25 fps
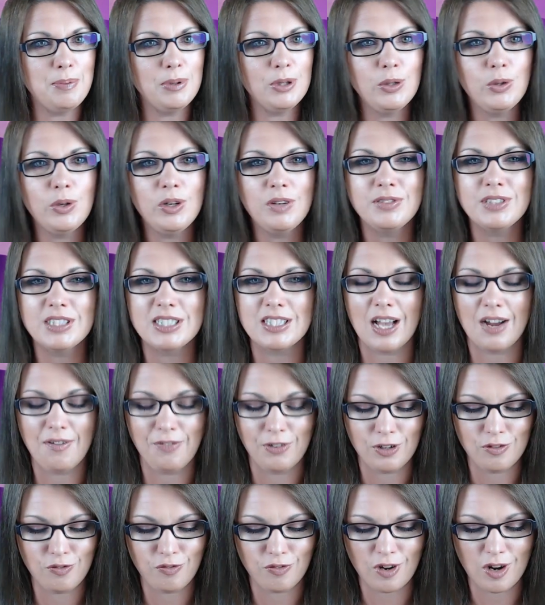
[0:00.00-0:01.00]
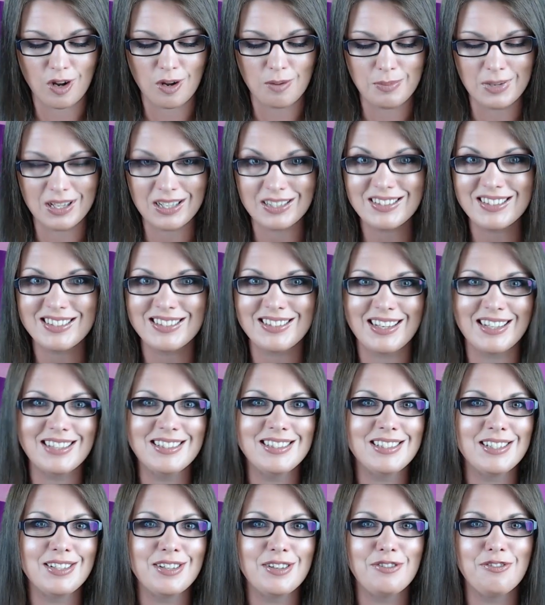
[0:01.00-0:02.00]
who have suffered from
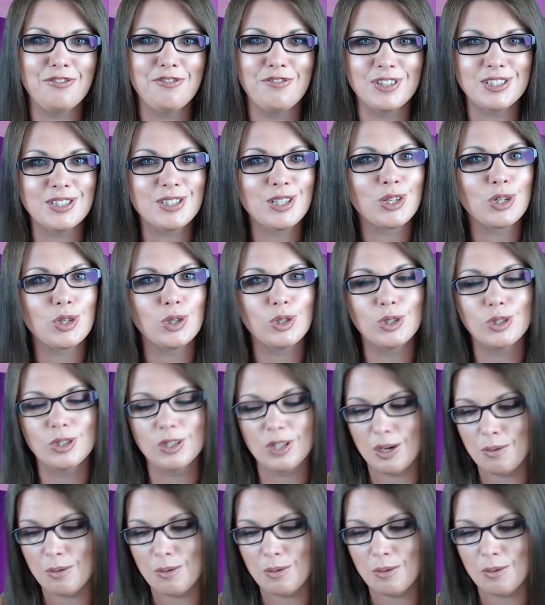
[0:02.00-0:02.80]
extensive physical,